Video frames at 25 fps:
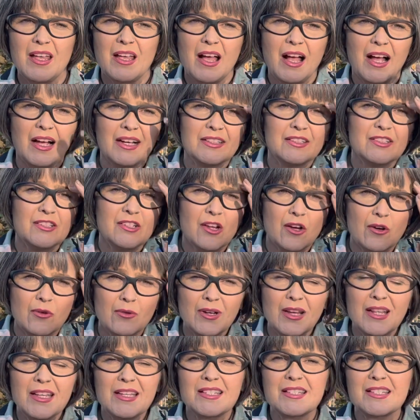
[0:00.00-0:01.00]
I
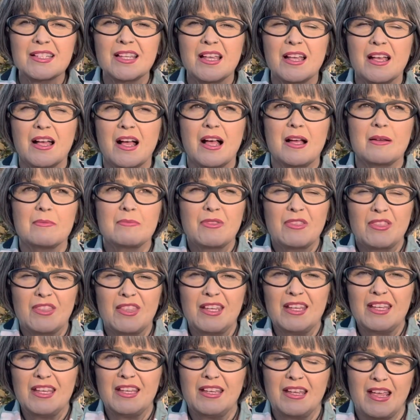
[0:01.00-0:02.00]
notice I'm
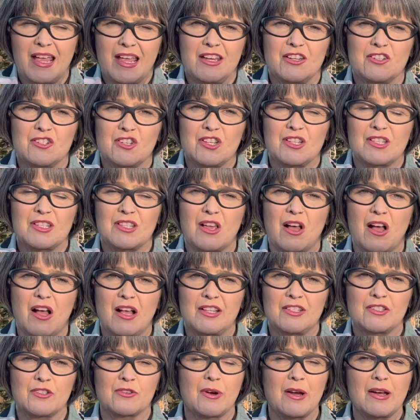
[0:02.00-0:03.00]
thinking anxious
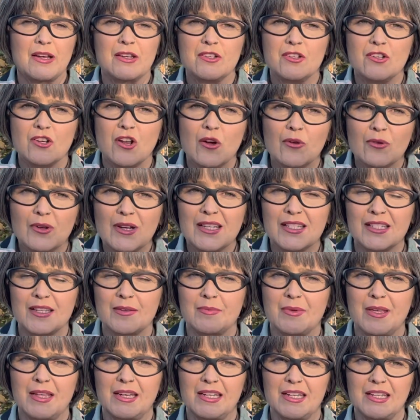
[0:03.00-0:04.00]
thoughts, or I notice
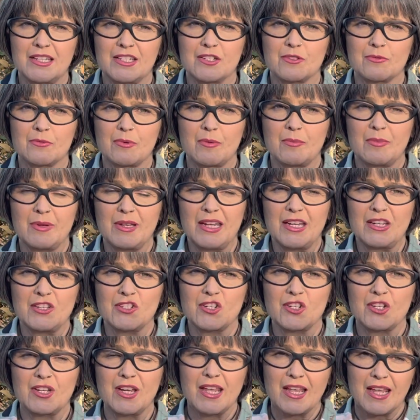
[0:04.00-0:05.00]
I'm getting into
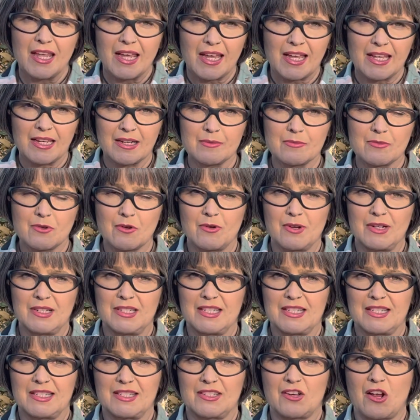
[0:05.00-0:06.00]
rumination, and I'm going
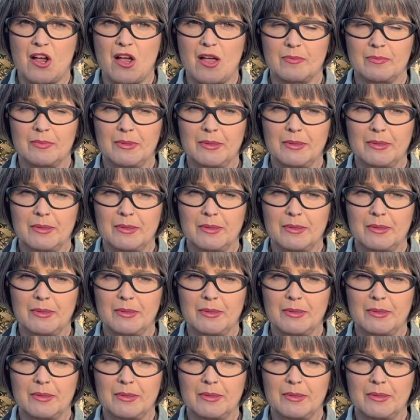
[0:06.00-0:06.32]
to stop.